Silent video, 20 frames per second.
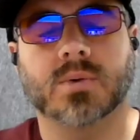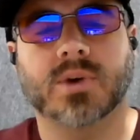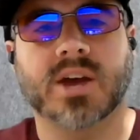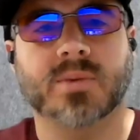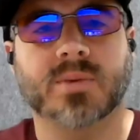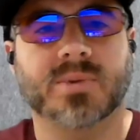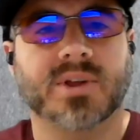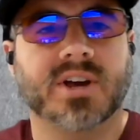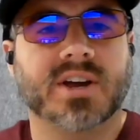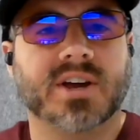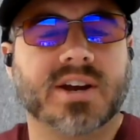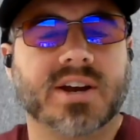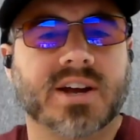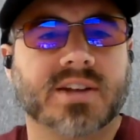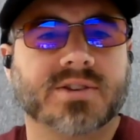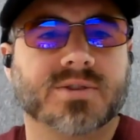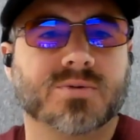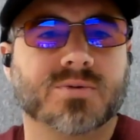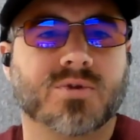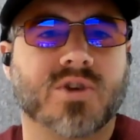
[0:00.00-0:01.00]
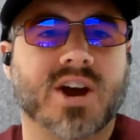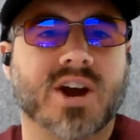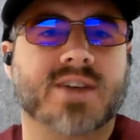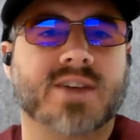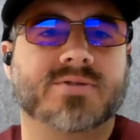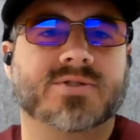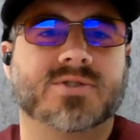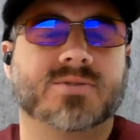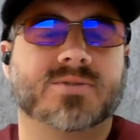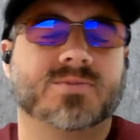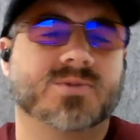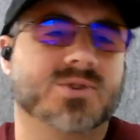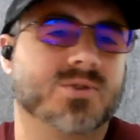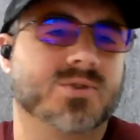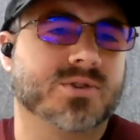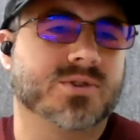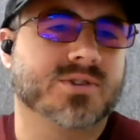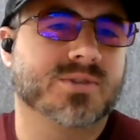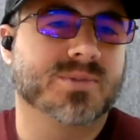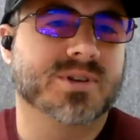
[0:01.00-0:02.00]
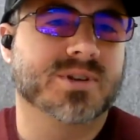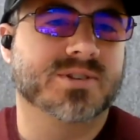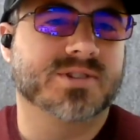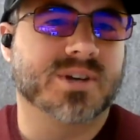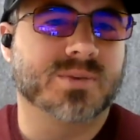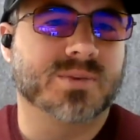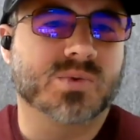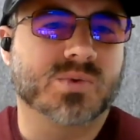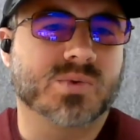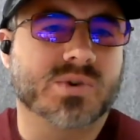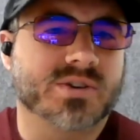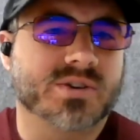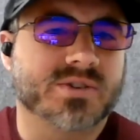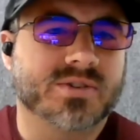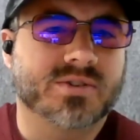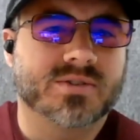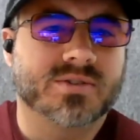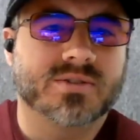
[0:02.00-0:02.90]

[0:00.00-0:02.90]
I applied, I had some graphs showing some enzymes worked.